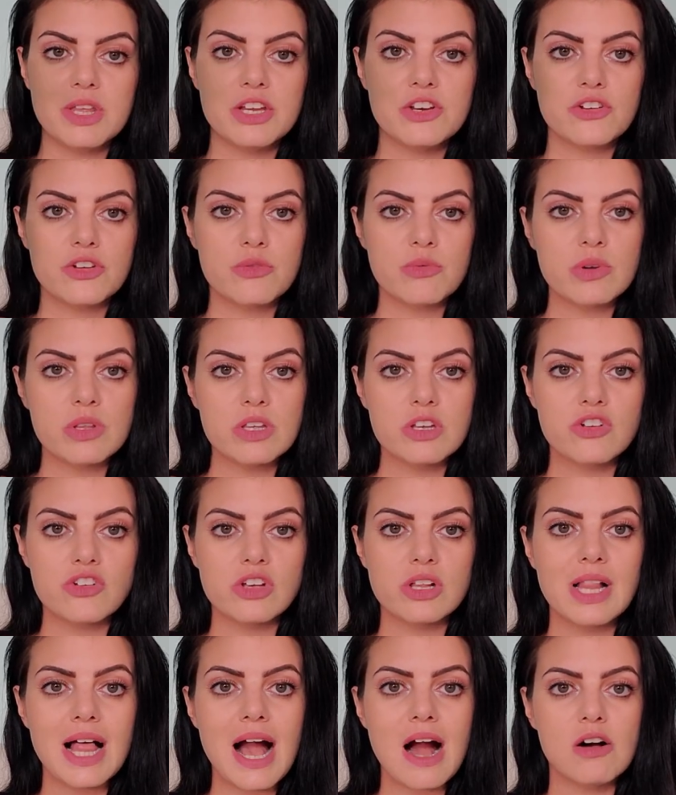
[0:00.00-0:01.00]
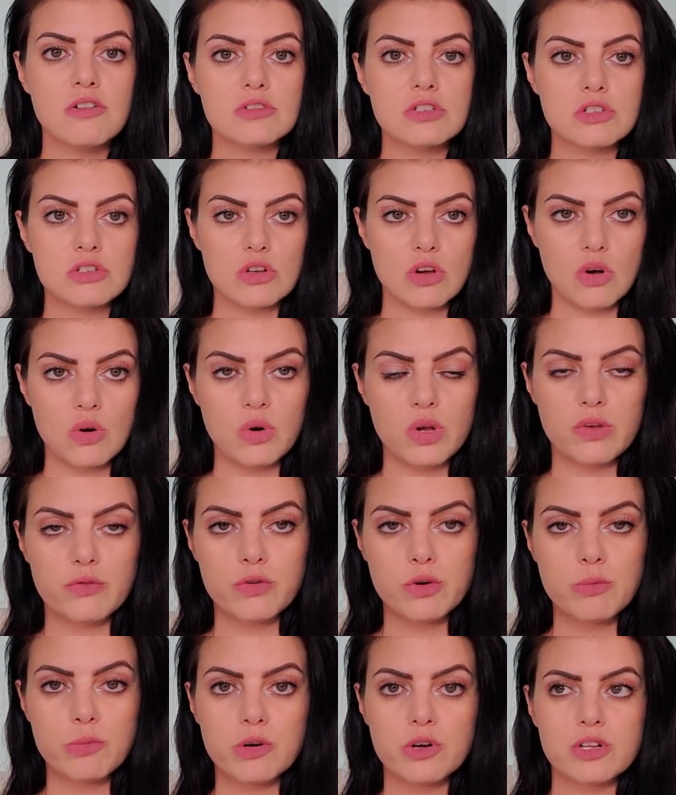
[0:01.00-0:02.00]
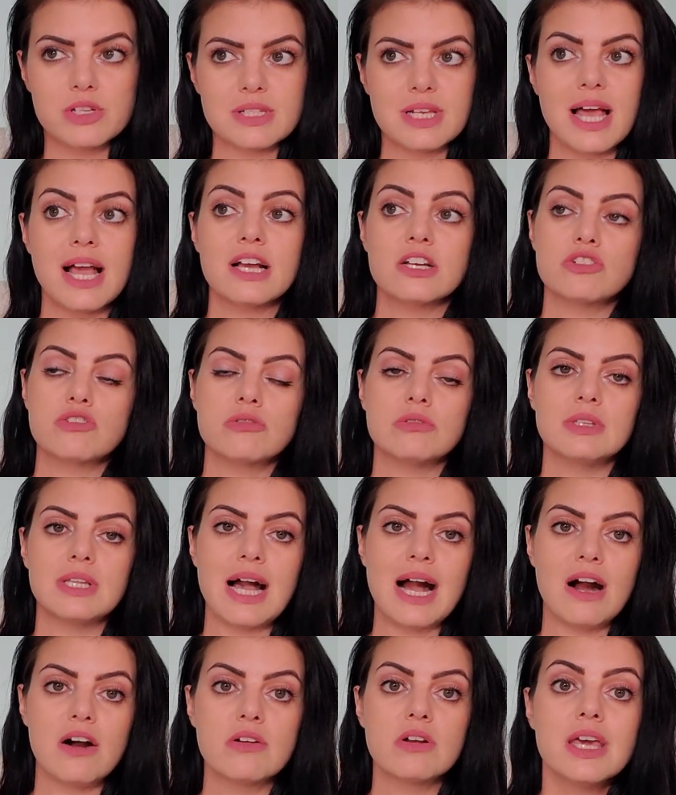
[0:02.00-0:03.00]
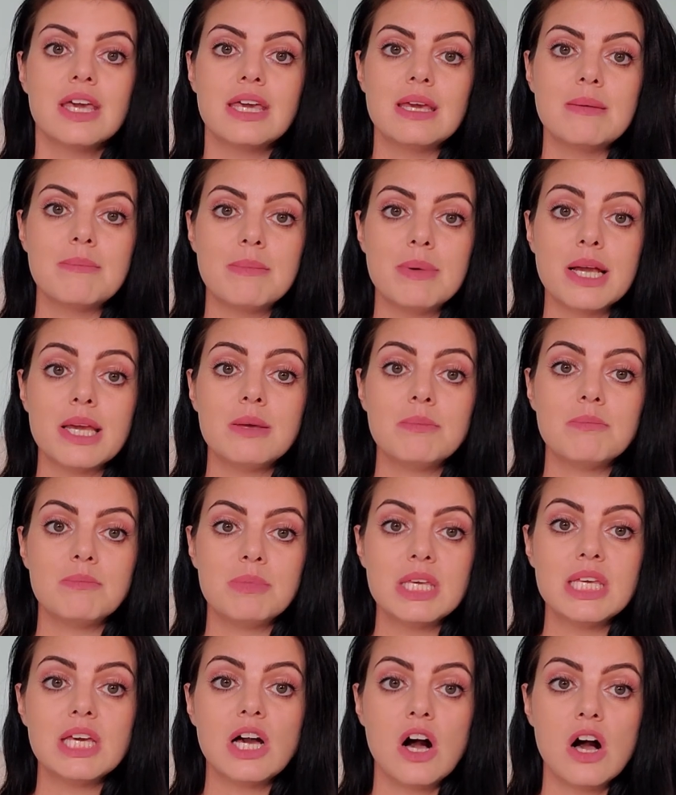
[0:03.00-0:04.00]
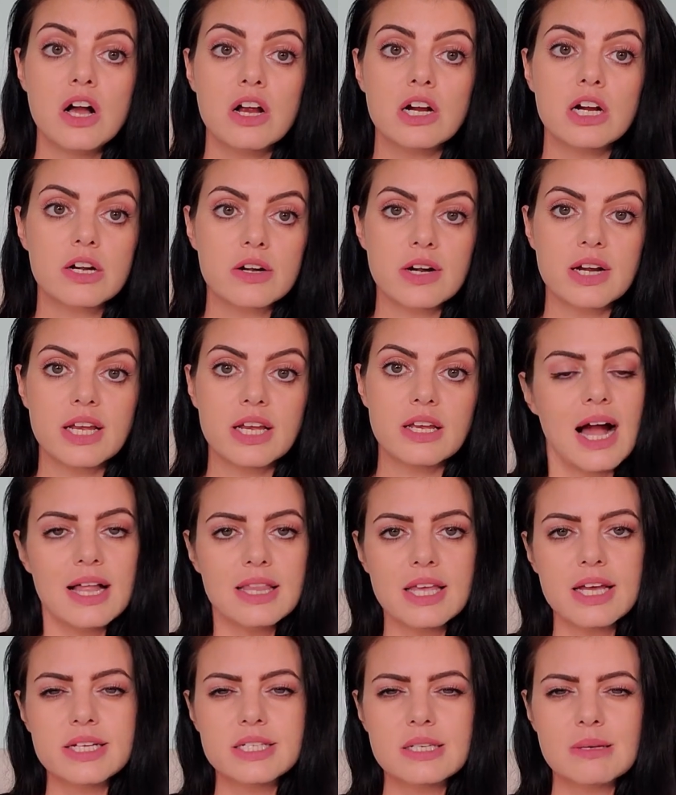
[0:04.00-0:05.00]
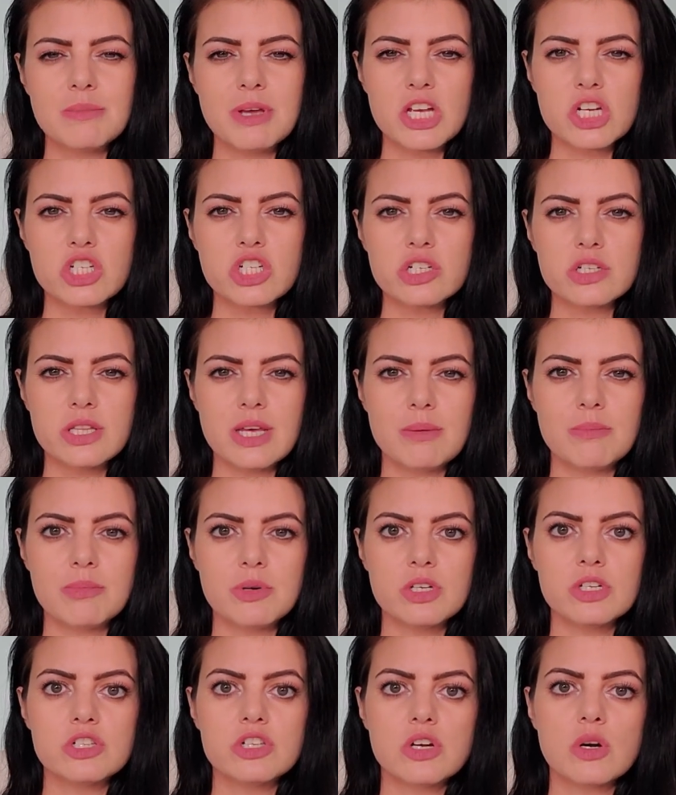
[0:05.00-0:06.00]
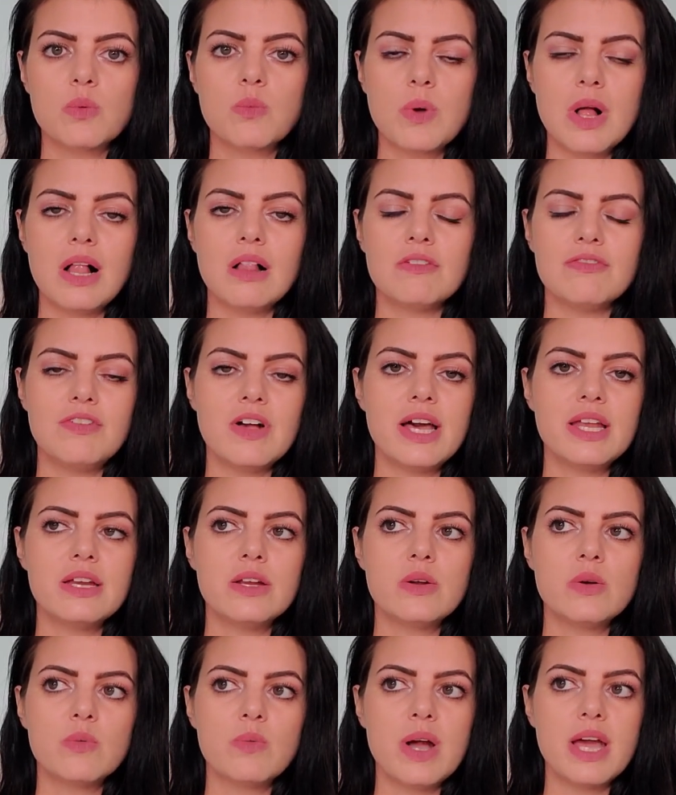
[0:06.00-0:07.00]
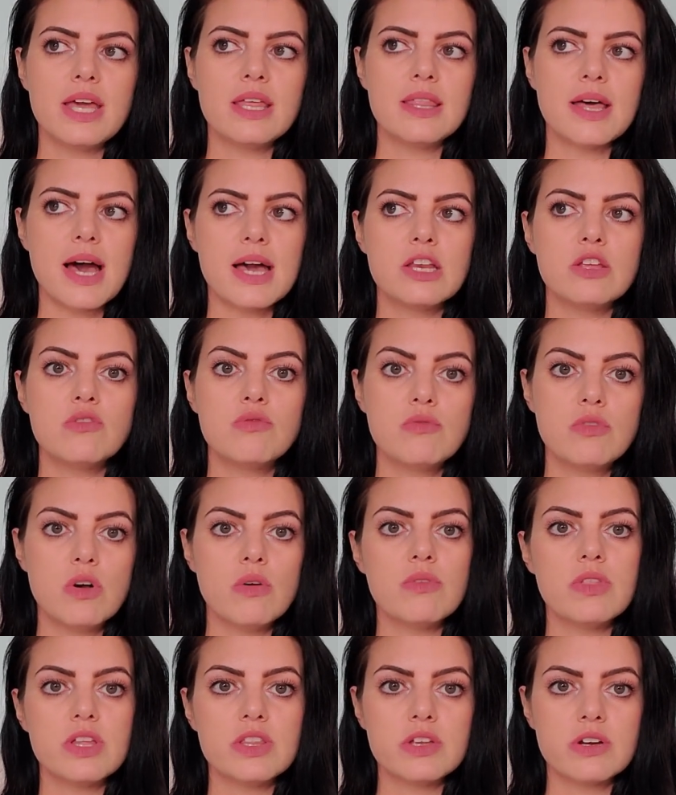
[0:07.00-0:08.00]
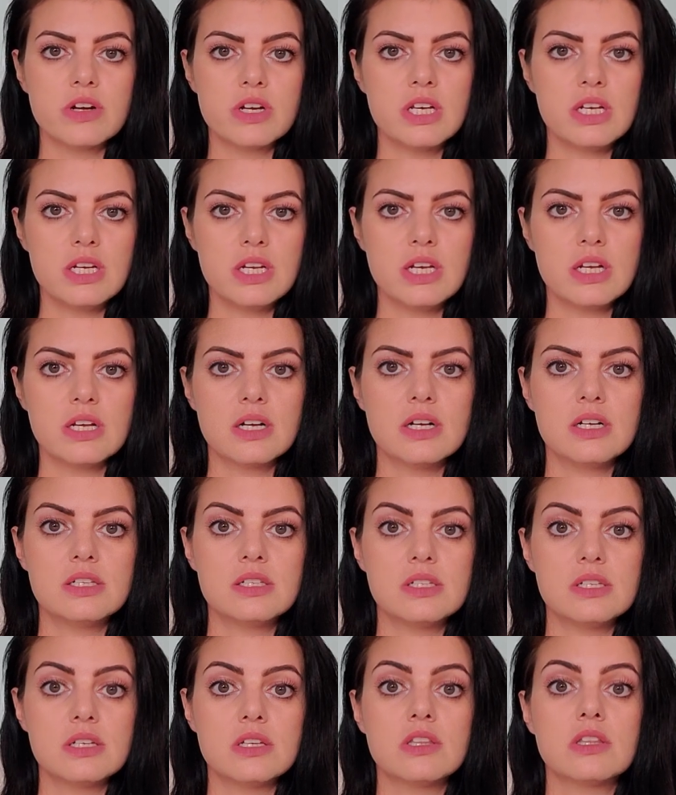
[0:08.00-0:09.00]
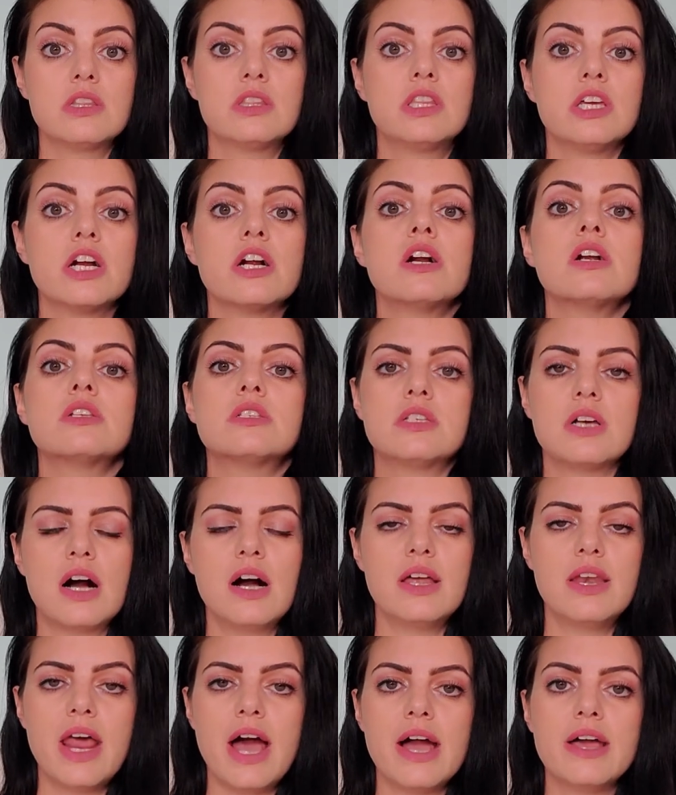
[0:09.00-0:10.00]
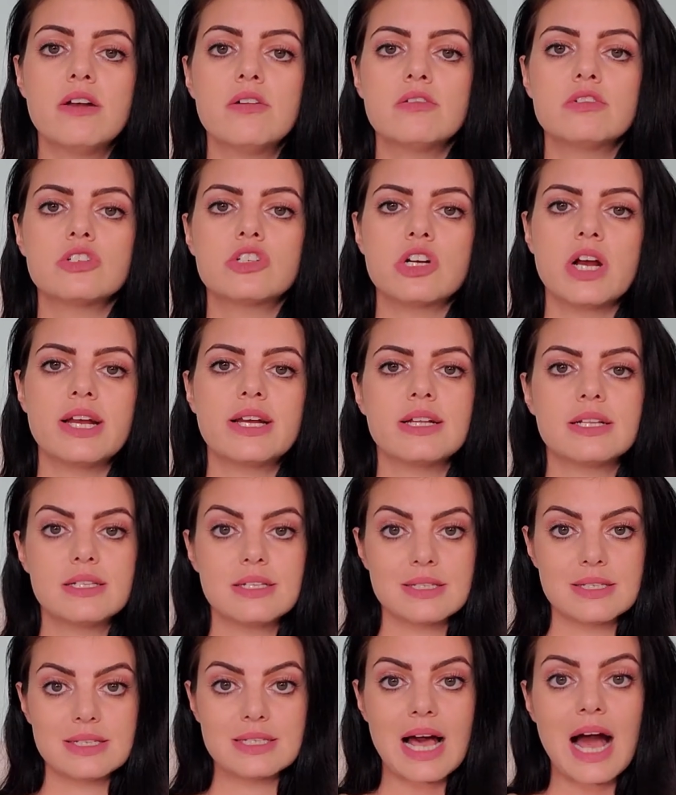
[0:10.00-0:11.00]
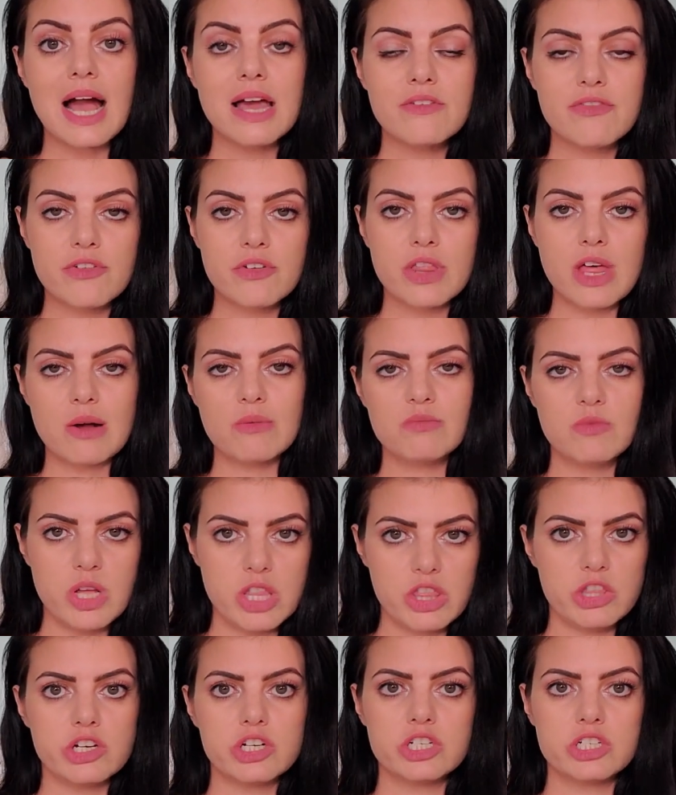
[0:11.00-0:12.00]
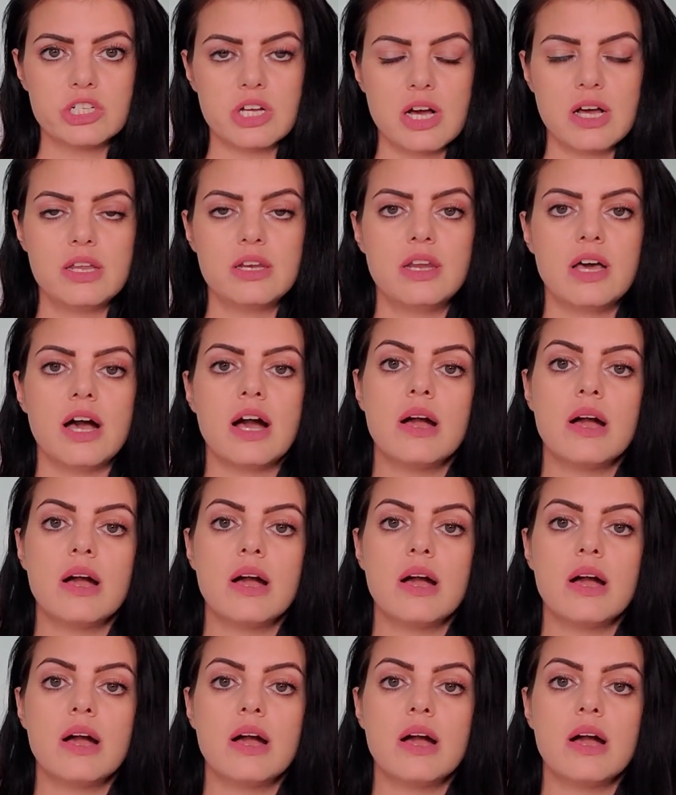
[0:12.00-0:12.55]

They just really chill out. So if your bird is extra loud, he might be hungry. I like to make sure that birds are well fed in a way that you know that they're eating until they're done. I don't try to decide for them when they're done.